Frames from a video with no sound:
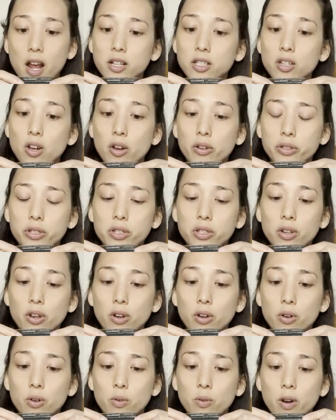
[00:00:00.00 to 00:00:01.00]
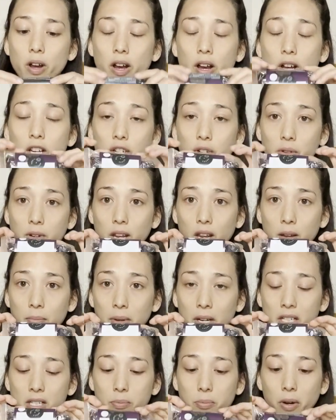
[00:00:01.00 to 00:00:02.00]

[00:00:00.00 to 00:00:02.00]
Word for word: it's also a UK-based